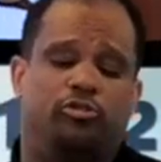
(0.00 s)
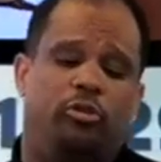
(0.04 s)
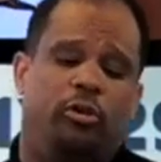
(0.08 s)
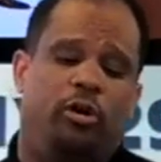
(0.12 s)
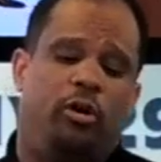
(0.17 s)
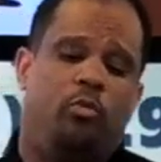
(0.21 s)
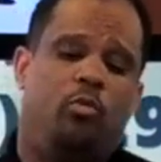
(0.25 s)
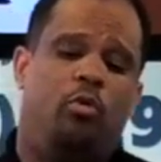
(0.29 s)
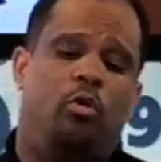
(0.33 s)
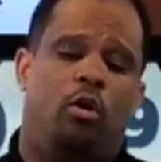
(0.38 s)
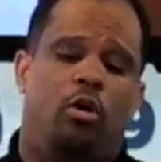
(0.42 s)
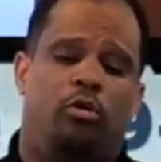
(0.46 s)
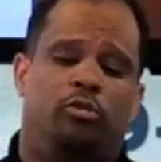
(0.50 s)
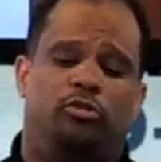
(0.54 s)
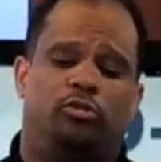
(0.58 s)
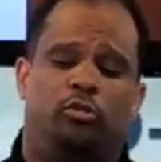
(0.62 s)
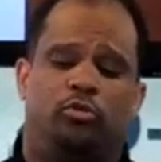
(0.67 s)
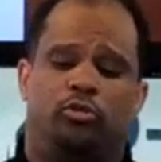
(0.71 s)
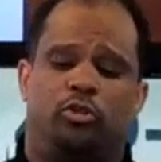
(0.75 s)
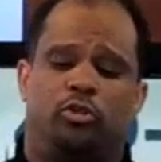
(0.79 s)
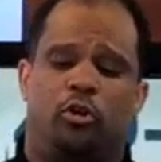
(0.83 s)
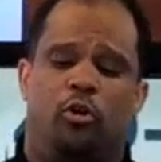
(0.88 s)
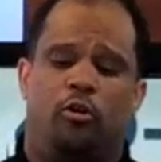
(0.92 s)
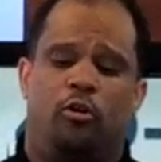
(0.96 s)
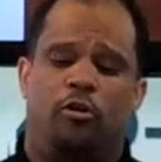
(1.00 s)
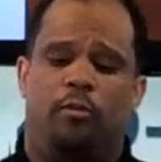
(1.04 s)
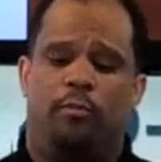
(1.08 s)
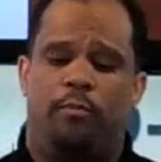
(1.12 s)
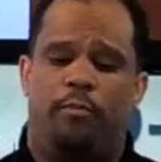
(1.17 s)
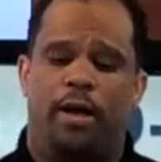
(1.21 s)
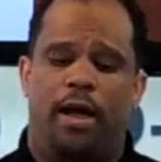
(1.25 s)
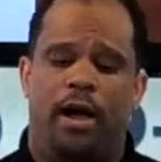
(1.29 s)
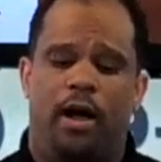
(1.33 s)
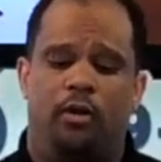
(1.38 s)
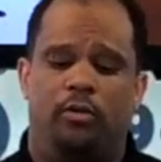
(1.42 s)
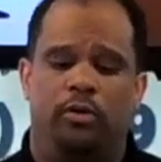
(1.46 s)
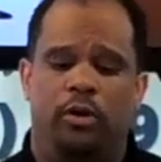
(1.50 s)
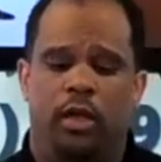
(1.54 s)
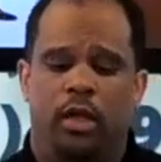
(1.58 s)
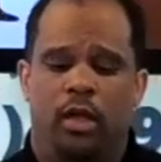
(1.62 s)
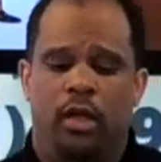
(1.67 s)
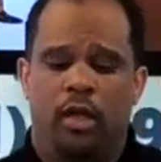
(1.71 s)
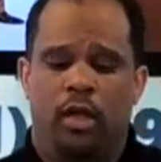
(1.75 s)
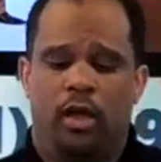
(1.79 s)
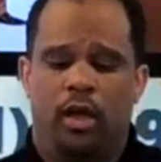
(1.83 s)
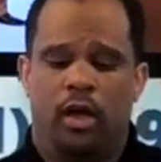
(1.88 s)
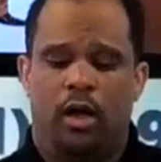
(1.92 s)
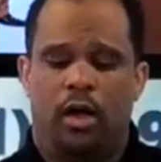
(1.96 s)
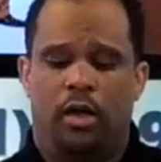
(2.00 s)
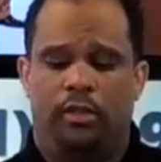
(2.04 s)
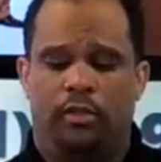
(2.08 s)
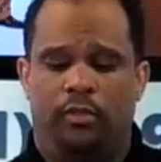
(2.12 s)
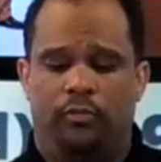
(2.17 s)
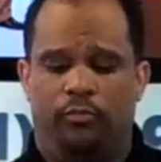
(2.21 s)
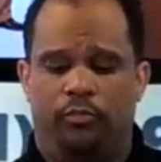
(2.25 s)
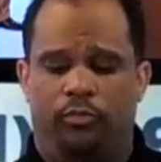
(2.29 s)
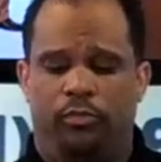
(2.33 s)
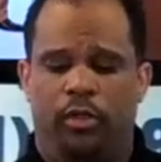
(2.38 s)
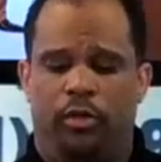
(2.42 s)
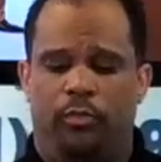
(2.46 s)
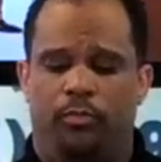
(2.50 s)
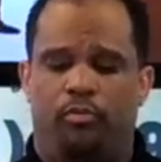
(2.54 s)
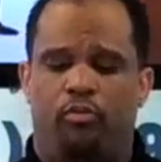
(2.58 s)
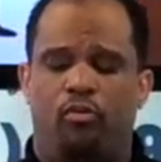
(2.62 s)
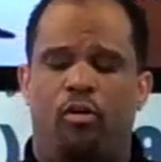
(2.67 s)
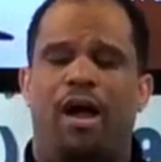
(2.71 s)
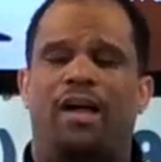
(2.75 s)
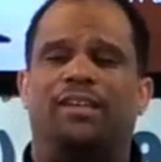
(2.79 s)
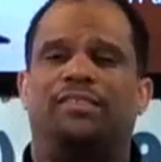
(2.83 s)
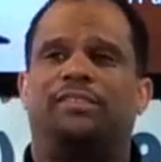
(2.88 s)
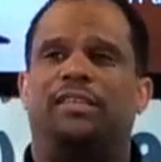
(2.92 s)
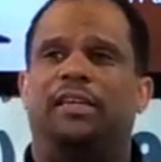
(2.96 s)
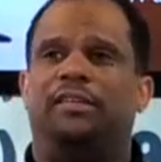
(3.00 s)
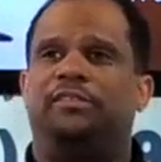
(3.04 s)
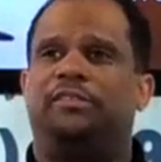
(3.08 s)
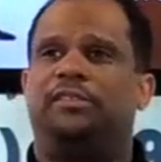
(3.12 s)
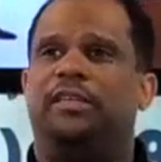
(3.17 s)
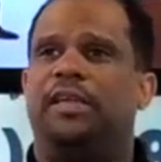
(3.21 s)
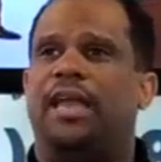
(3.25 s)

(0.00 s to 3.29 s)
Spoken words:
And we'll also talk about the processing,